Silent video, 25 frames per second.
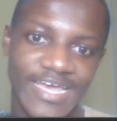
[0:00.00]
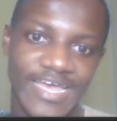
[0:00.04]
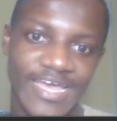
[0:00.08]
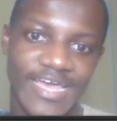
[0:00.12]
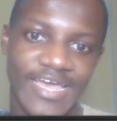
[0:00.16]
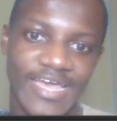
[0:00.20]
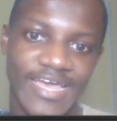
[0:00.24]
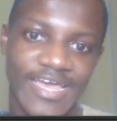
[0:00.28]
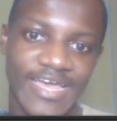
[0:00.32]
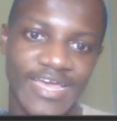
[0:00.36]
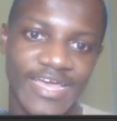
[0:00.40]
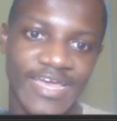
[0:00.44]

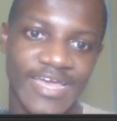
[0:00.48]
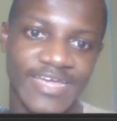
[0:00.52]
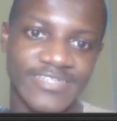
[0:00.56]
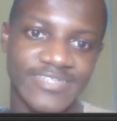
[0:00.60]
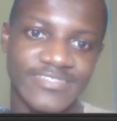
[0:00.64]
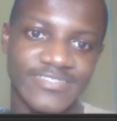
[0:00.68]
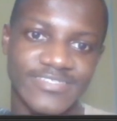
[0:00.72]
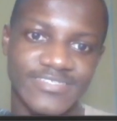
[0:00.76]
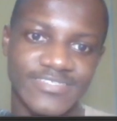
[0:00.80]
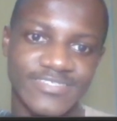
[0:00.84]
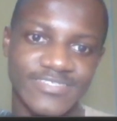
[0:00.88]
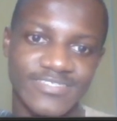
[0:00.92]

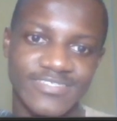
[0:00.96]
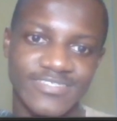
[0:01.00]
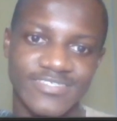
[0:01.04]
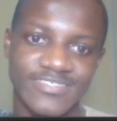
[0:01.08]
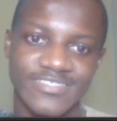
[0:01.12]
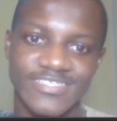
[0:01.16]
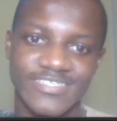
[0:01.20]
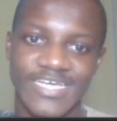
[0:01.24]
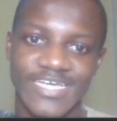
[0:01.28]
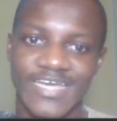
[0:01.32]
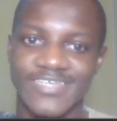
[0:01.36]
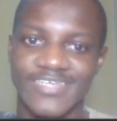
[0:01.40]
and
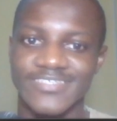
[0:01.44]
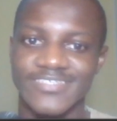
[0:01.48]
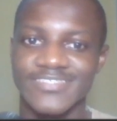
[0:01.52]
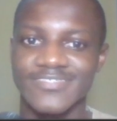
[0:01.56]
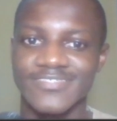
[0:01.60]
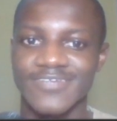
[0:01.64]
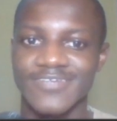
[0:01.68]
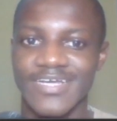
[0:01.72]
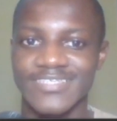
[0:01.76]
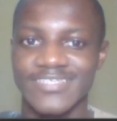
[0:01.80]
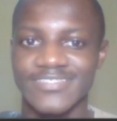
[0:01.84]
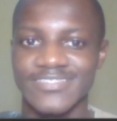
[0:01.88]
yeah, he
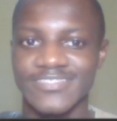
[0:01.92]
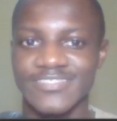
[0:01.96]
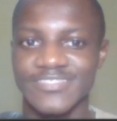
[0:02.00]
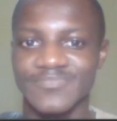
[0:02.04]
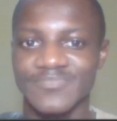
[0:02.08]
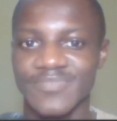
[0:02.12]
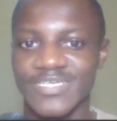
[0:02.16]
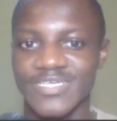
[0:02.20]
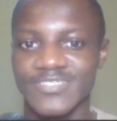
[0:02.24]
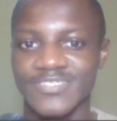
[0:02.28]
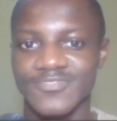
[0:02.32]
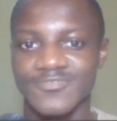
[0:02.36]
still has this
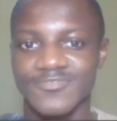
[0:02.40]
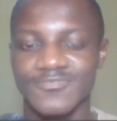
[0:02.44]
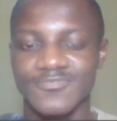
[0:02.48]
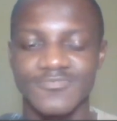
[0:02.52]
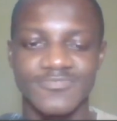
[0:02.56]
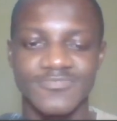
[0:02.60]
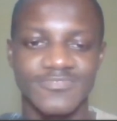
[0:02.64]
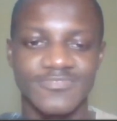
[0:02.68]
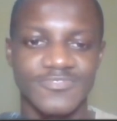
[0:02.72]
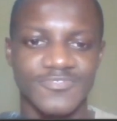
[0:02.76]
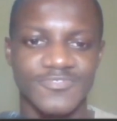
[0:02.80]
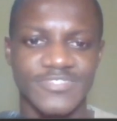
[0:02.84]
mess
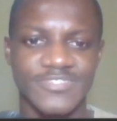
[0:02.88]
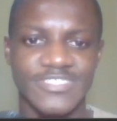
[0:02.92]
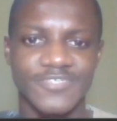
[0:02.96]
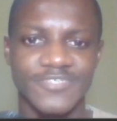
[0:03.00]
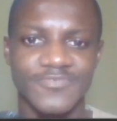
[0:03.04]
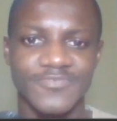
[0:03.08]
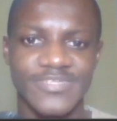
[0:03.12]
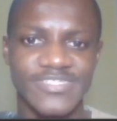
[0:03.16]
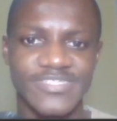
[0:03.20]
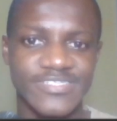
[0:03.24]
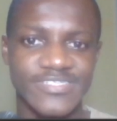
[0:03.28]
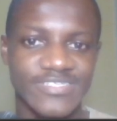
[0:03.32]
to deal
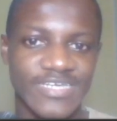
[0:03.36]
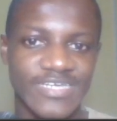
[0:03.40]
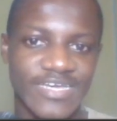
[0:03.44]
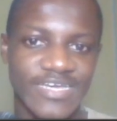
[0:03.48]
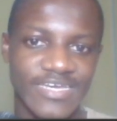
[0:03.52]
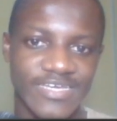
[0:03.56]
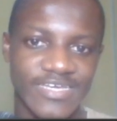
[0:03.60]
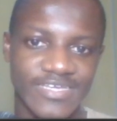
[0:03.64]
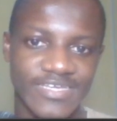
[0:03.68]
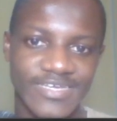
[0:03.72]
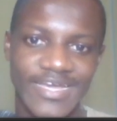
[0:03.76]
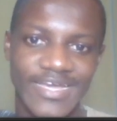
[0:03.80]
with.
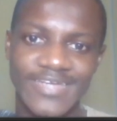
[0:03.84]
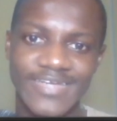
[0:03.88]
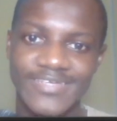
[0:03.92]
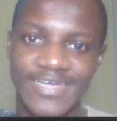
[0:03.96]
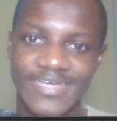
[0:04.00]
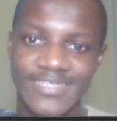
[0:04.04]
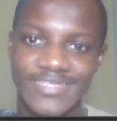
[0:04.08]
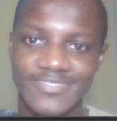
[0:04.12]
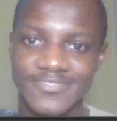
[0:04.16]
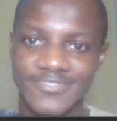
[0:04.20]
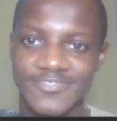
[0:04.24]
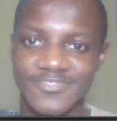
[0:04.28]
He can
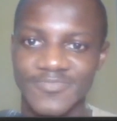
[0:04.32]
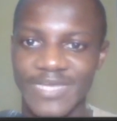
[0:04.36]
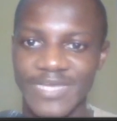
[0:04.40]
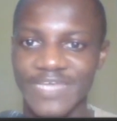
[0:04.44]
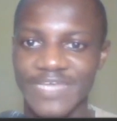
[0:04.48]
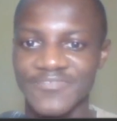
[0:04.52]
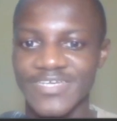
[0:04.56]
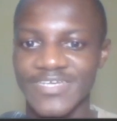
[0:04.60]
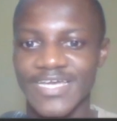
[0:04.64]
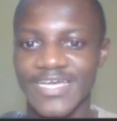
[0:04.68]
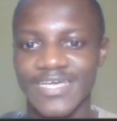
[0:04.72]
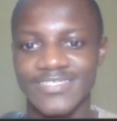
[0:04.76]
castle, but
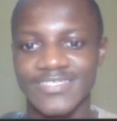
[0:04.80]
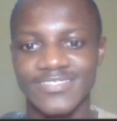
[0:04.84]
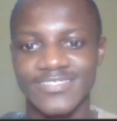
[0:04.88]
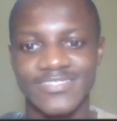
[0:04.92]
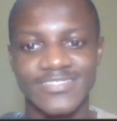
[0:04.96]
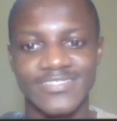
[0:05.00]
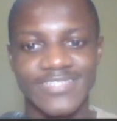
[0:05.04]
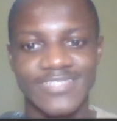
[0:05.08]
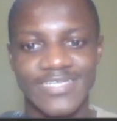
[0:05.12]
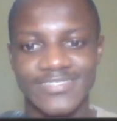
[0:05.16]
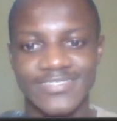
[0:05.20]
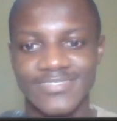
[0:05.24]
even
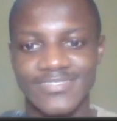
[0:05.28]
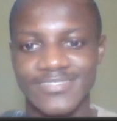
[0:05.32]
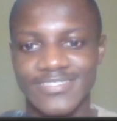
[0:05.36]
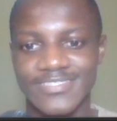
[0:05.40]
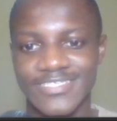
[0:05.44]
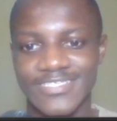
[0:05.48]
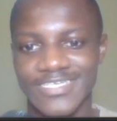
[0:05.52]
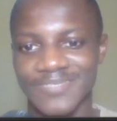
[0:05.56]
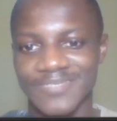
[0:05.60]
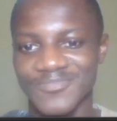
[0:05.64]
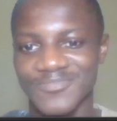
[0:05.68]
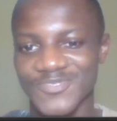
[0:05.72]
castling doesn't
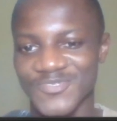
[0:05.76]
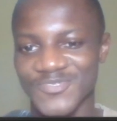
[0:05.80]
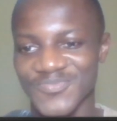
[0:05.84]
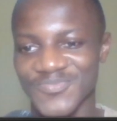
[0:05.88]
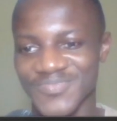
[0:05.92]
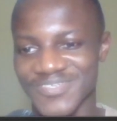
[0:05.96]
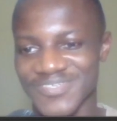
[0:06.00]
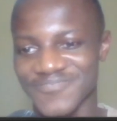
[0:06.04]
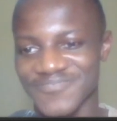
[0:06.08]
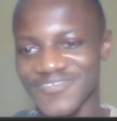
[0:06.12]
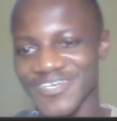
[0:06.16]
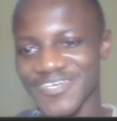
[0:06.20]
seem to
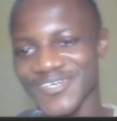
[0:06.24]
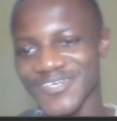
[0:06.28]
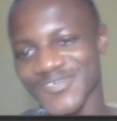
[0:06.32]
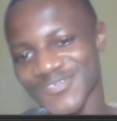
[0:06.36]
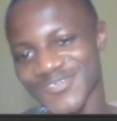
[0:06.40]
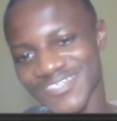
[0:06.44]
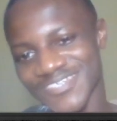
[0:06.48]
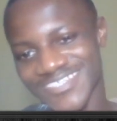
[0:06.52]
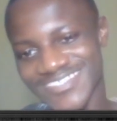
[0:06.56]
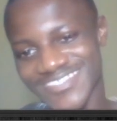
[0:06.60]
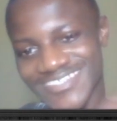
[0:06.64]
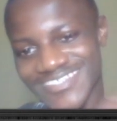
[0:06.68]
be very
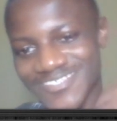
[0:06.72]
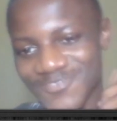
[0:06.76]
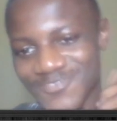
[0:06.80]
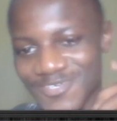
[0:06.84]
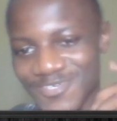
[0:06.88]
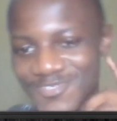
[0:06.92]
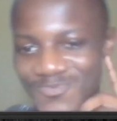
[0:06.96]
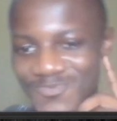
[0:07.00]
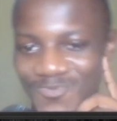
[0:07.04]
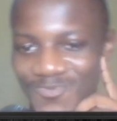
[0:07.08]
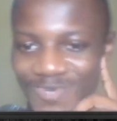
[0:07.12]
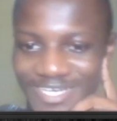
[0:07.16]
good. He's just
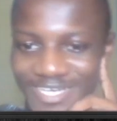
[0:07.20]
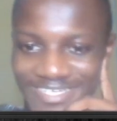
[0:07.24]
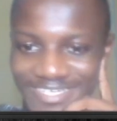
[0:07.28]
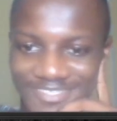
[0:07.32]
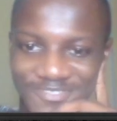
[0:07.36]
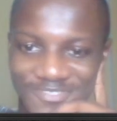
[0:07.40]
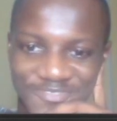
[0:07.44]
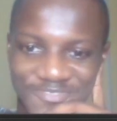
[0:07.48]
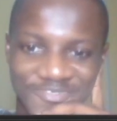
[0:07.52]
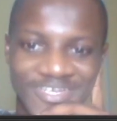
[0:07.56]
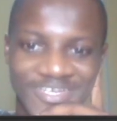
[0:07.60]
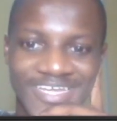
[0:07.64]
going to walk
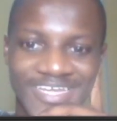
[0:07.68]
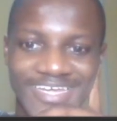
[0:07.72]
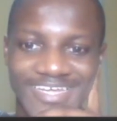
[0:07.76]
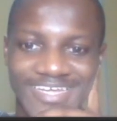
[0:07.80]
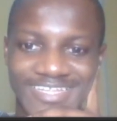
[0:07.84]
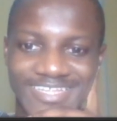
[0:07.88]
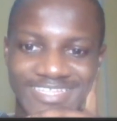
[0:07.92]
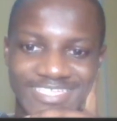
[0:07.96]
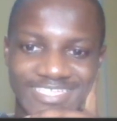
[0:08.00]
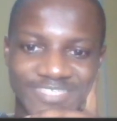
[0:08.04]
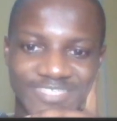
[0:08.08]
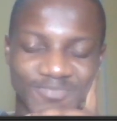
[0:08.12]
into
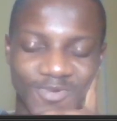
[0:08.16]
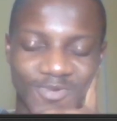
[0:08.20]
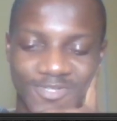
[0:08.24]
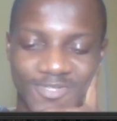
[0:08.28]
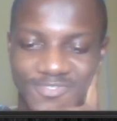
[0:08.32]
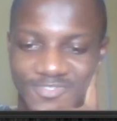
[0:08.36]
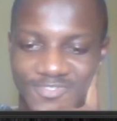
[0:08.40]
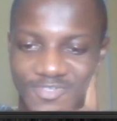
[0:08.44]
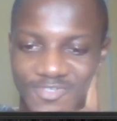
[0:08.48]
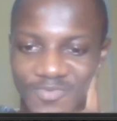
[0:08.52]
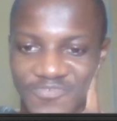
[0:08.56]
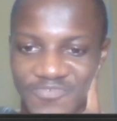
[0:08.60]
this pawn
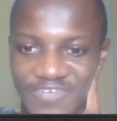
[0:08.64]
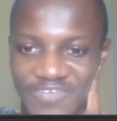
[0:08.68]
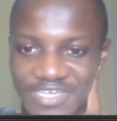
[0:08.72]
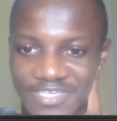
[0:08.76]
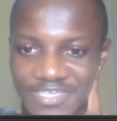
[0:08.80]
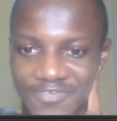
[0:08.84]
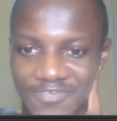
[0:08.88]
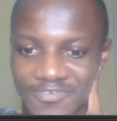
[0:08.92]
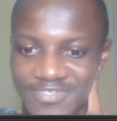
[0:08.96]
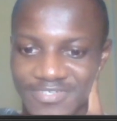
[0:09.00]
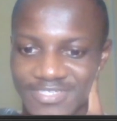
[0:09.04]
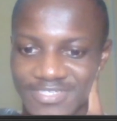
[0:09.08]
storm over
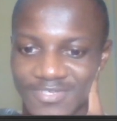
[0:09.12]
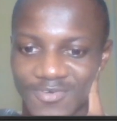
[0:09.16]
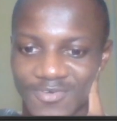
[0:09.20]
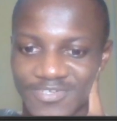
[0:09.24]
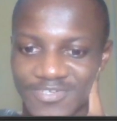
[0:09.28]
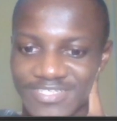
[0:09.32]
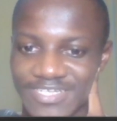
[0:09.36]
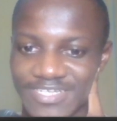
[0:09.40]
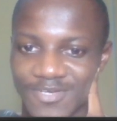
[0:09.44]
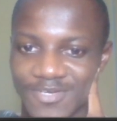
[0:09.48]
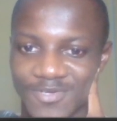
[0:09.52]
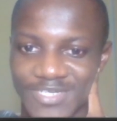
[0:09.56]
here
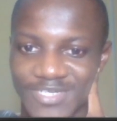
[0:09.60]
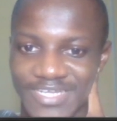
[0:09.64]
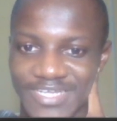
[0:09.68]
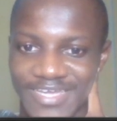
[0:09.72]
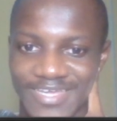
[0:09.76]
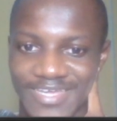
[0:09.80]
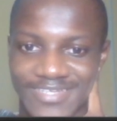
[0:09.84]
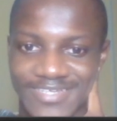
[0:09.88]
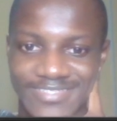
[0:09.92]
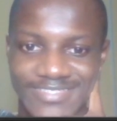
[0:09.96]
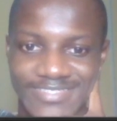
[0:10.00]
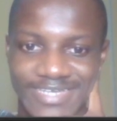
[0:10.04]
on the
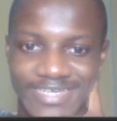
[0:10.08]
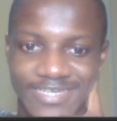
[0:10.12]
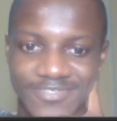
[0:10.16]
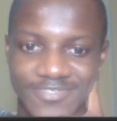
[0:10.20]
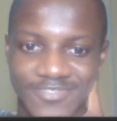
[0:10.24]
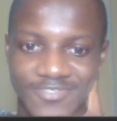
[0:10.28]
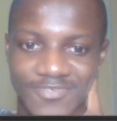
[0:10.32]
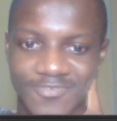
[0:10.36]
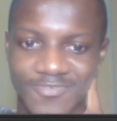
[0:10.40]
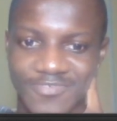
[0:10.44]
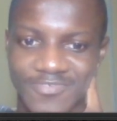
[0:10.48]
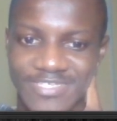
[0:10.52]
king side.
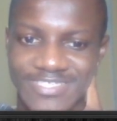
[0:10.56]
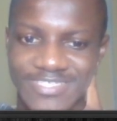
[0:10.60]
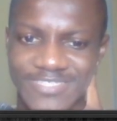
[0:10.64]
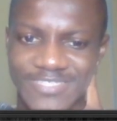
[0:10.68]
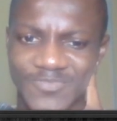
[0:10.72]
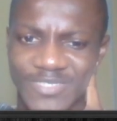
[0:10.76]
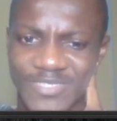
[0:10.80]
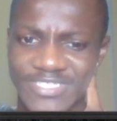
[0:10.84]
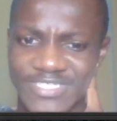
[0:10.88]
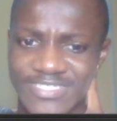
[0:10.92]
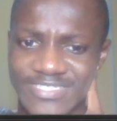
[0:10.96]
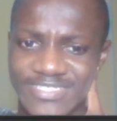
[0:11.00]
So his
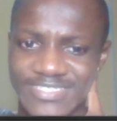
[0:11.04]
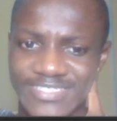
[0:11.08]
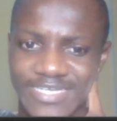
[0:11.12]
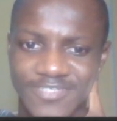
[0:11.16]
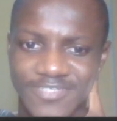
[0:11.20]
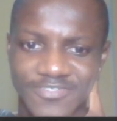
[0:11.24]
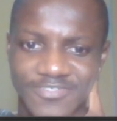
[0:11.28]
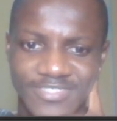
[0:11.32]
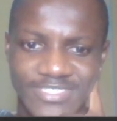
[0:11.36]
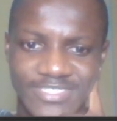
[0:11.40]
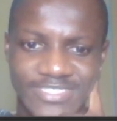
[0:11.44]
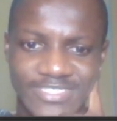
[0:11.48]
position is
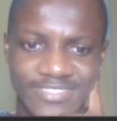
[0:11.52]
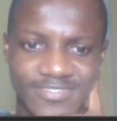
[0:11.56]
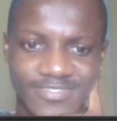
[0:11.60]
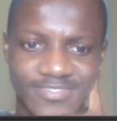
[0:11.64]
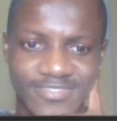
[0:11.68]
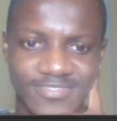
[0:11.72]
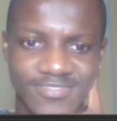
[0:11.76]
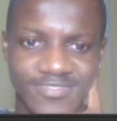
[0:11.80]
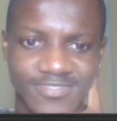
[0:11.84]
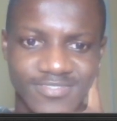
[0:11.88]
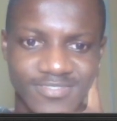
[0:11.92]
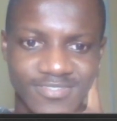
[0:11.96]
actually
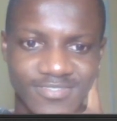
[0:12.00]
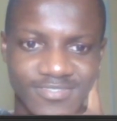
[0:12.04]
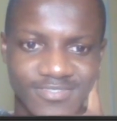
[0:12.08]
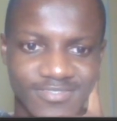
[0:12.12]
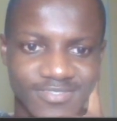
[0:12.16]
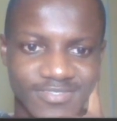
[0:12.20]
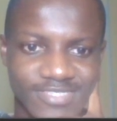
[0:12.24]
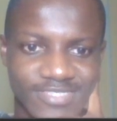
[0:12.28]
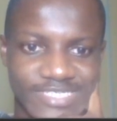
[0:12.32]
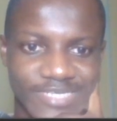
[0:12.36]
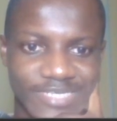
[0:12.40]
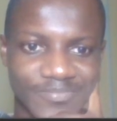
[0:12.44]

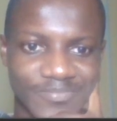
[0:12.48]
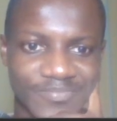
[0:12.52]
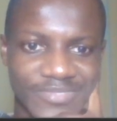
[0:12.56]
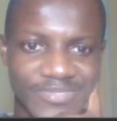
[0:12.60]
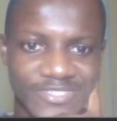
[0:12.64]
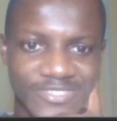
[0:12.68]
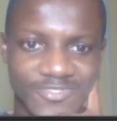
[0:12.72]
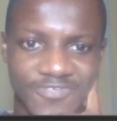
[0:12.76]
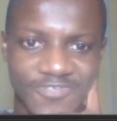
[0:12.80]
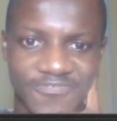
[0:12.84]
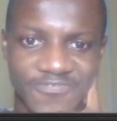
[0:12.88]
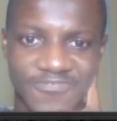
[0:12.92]
in a
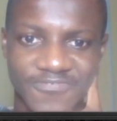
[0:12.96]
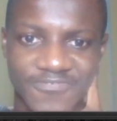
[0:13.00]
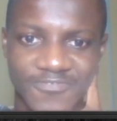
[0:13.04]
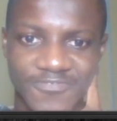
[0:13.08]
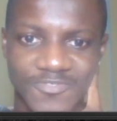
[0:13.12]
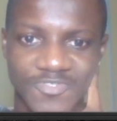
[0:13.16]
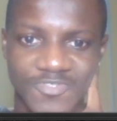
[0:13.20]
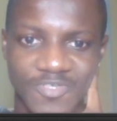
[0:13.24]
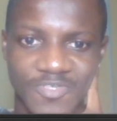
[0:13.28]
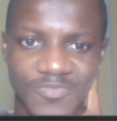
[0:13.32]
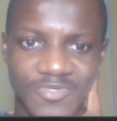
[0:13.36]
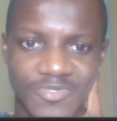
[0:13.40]
bit of
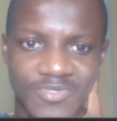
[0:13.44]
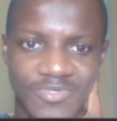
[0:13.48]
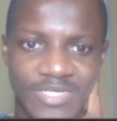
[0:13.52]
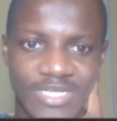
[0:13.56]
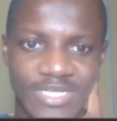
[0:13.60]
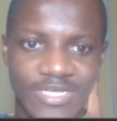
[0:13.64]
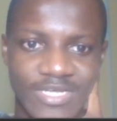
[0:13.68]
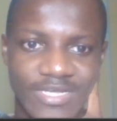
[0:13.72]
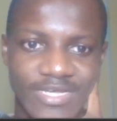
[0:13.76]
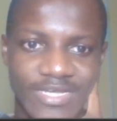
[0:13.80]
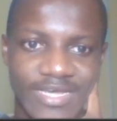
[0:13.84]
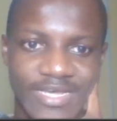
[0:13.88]
trouble,
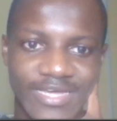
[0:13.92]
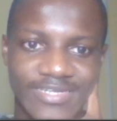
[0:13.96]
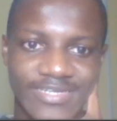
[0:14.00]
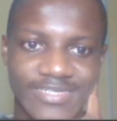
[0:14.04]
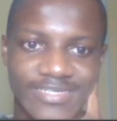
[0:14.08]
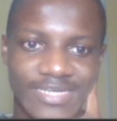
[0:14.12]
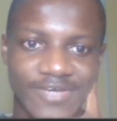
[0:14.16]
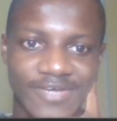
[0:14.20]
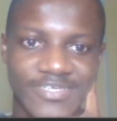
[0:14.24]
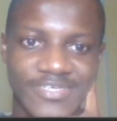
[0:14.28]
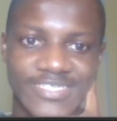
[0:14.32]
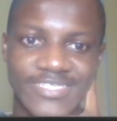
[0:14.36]
and
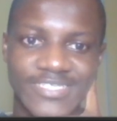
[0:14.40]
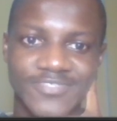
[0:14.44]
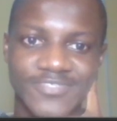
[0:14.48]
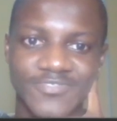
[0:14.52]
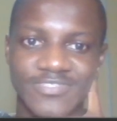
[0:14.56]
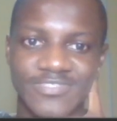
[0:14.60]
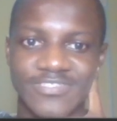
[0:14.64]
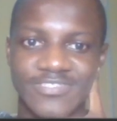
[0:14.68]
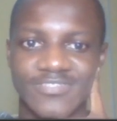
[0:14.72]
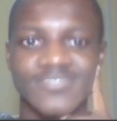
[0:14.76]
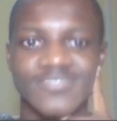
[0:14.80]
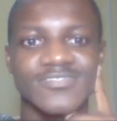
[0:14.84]
now he needs to